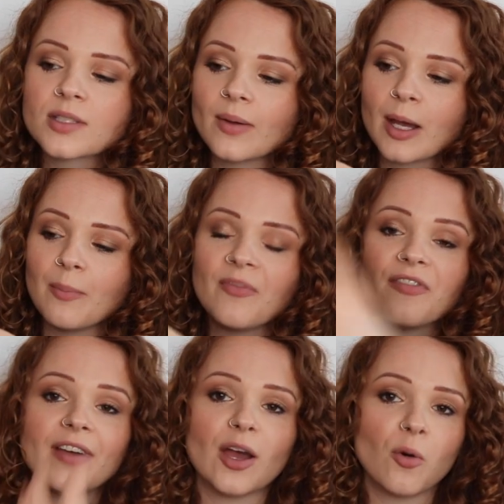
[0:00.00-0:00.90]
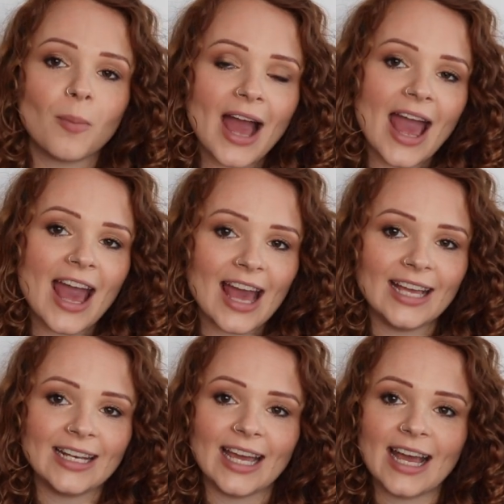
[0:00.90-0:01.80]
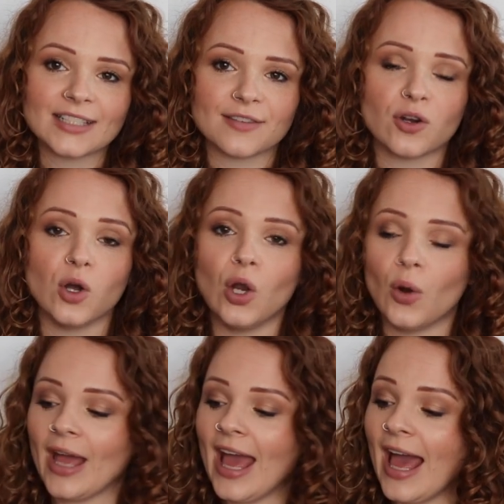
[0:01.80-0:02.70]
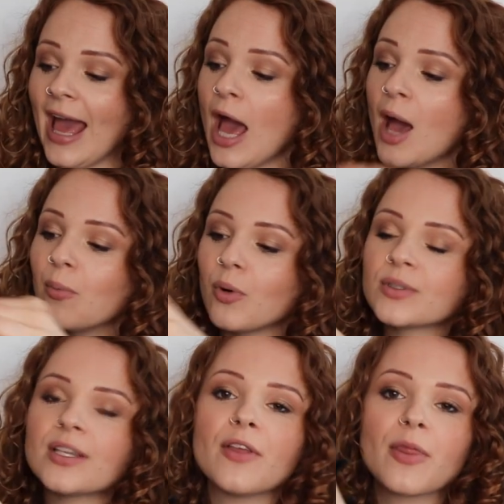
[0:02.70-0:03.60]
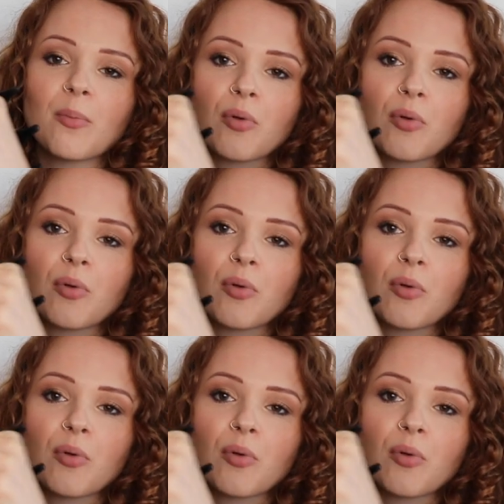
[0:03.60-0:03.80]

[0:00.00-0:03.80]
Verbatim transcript: so I can fit all my hair in it as I've got long hair, but also that the